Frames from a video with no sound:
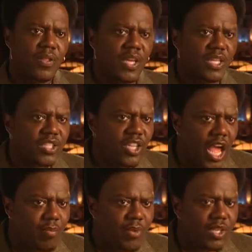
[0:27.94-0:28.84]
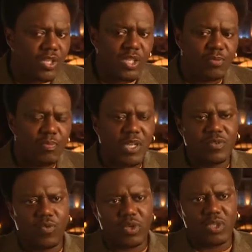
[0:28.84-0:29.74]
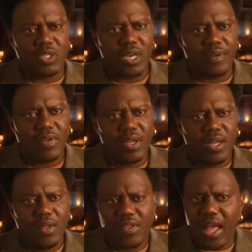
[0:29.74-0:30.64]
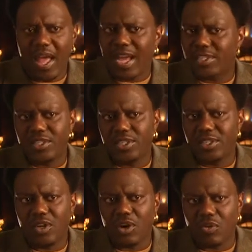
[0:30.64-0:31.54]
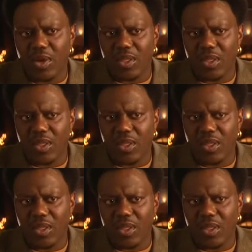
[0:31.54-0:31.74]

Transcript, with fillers: The excitement is, it speaks for itself. The action is all the way